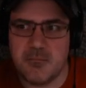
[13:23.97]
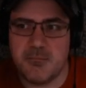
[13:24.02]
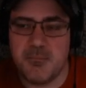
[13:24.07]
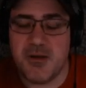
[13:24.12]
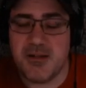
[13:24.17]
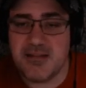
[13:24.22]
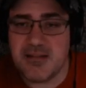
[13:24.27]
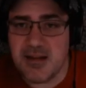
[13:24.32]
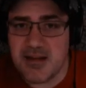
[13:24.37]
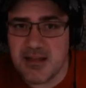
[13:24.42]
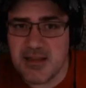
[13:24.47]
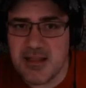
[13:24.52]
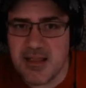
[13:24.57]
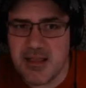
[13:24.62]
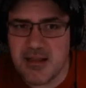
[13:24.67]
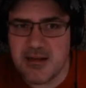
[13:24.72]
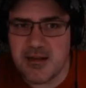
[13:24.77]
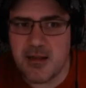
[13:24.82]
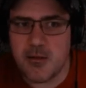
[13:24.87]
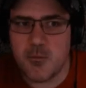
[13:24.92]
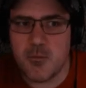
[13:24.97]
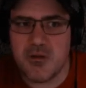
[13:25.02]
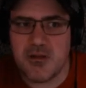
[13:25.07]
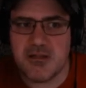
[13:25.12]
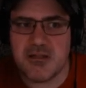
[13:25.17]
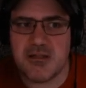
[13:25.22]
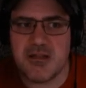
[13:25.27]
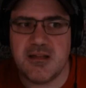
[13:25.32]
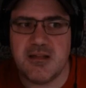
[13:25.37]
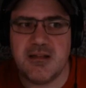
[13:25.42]
but then again, it
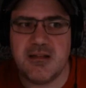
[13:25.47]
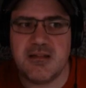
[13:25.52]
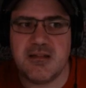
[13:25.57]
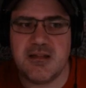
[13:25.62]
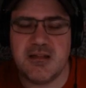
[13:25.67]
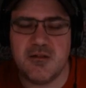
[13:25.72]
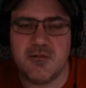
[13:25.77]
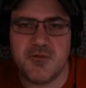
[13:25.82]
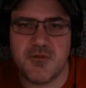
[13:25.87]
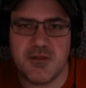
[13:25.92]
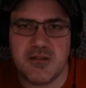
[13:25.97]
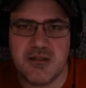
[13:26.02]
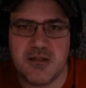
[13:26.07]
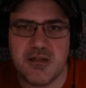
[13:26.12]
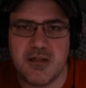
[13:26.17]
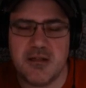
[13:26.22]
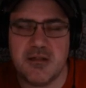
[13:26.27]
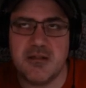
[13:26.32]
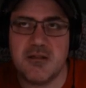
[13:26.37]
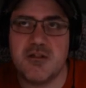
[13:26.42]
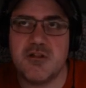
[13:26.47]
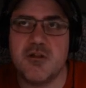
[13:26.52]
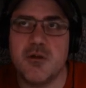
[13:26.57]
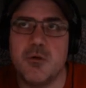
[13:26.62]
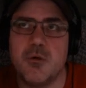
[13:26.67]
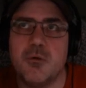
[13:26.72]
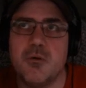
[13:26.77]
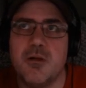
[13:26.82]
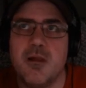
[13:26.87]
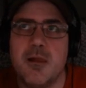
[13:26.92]
was in its infancy.
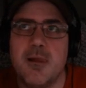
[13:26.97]
So,